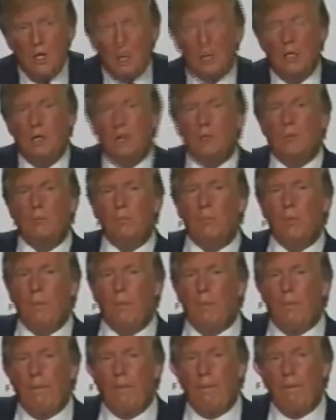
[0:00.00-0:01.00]

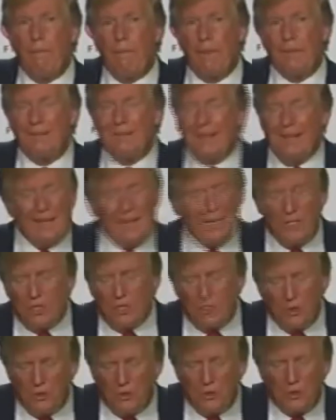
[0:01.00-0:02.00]
And I
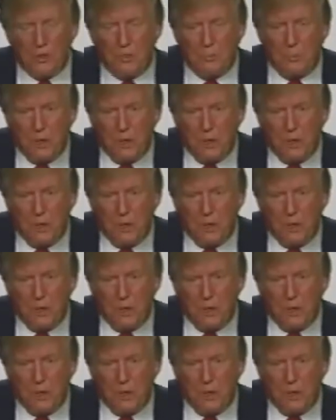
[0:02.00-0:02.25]
told this to